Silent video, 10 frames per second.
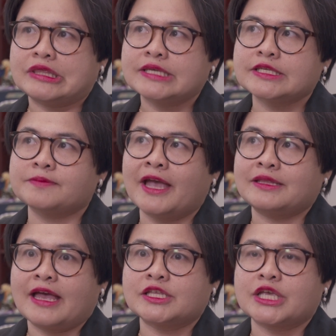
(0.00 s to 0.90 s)
this is my
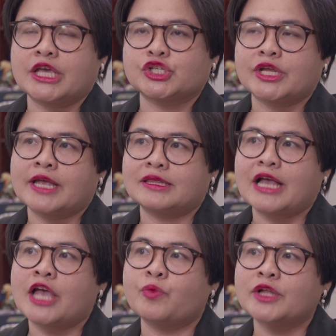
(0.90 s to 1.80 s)
dedication i
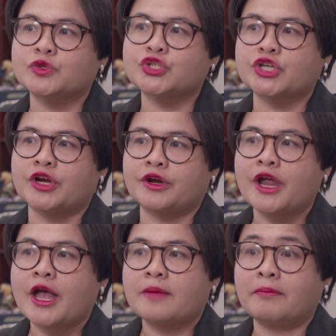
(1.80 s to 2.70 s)
think i want to
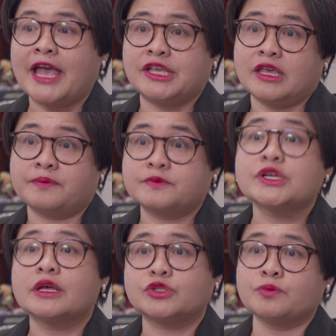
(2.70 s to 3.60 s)
share my
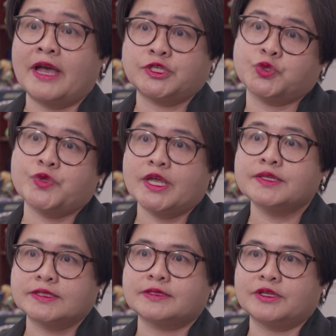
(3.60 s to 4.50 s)
gift to my
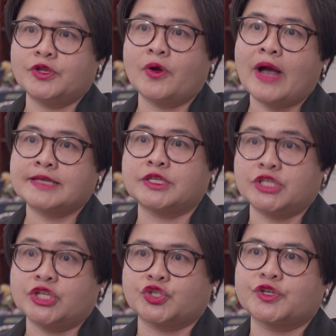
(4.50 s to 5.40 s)
students you know as a
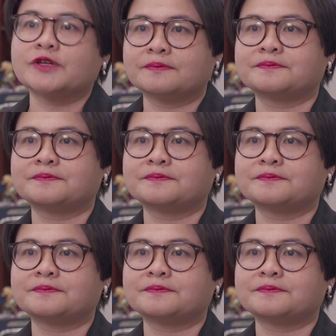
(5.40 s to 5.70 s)
teacher